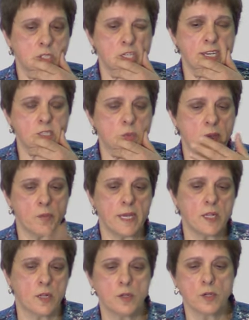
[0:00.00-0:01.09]
checks where
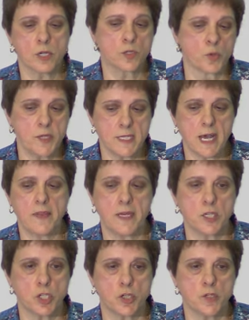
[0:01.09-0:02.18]
we look at all these other
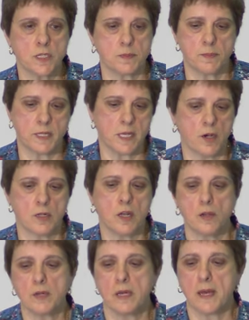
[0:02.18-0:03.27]
issues, but there are no